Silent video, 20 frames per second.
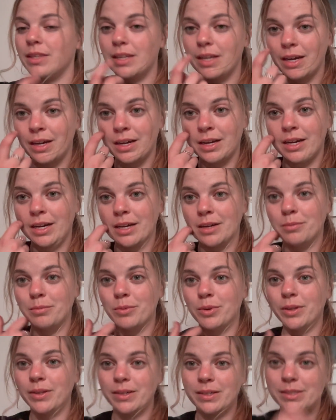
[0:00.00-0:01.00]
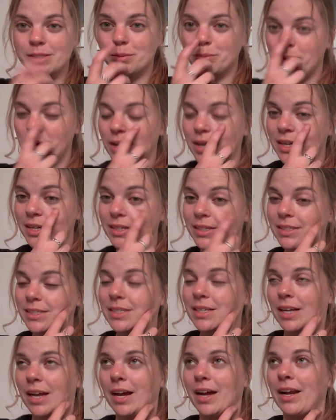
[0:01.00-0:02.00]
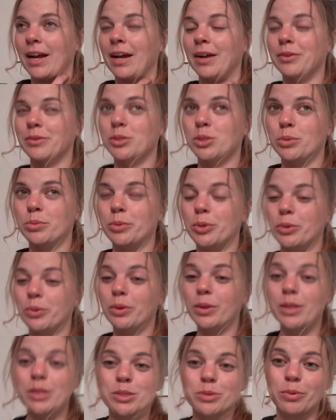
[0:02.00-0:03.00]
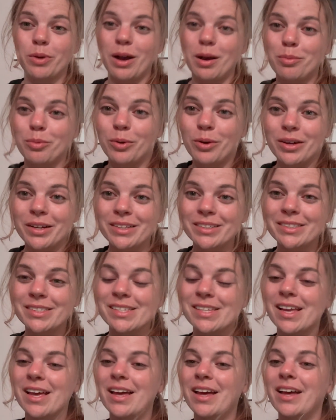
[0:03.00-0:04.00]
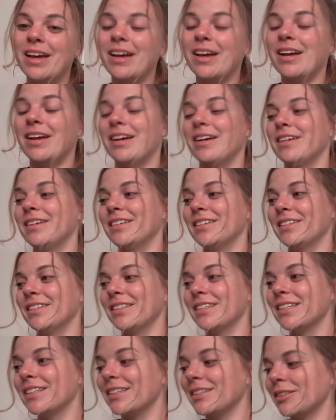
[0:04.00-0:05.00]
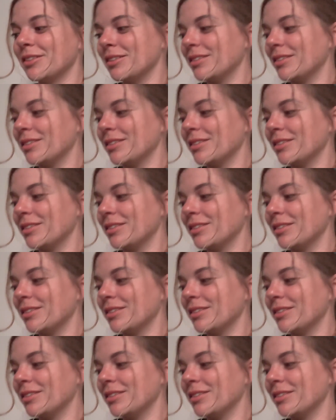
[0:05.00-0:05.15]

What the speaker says: I'm really surprised at how smooth the swap was, and